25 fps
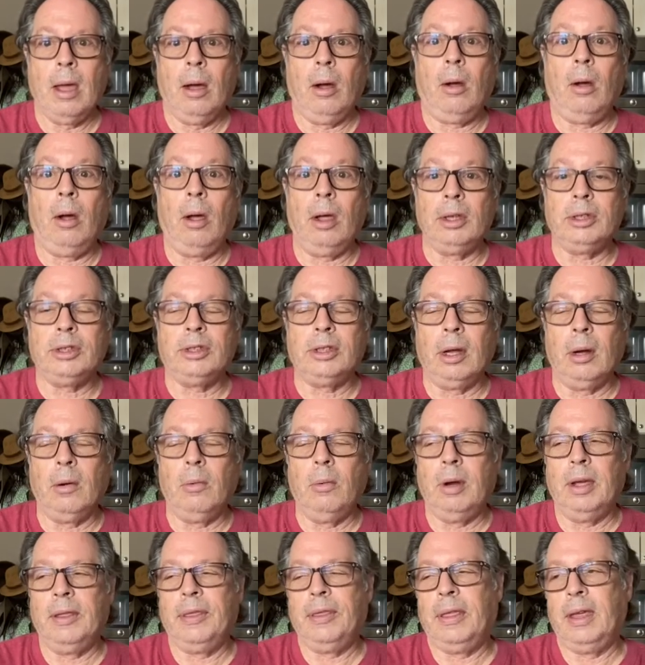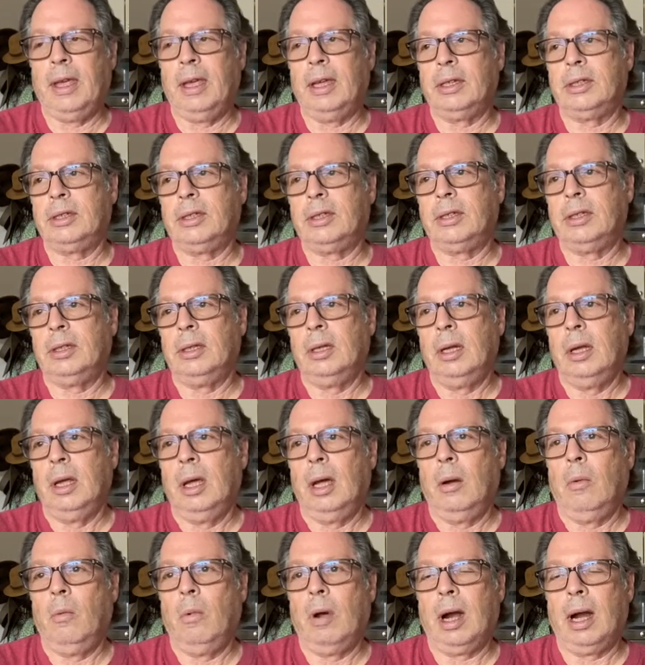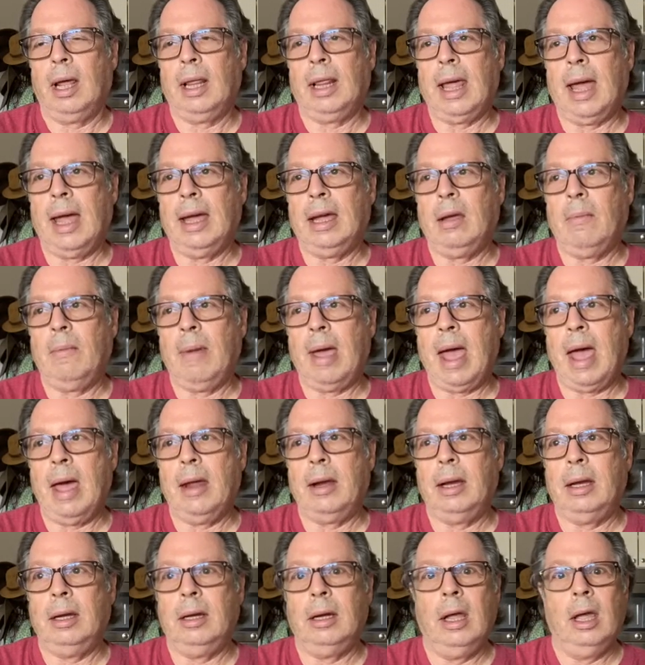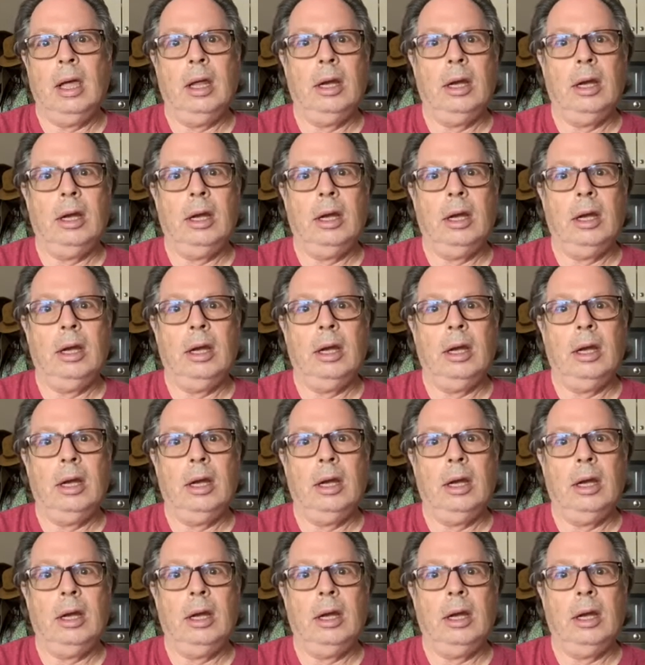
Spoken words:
Also with this, what I like about it,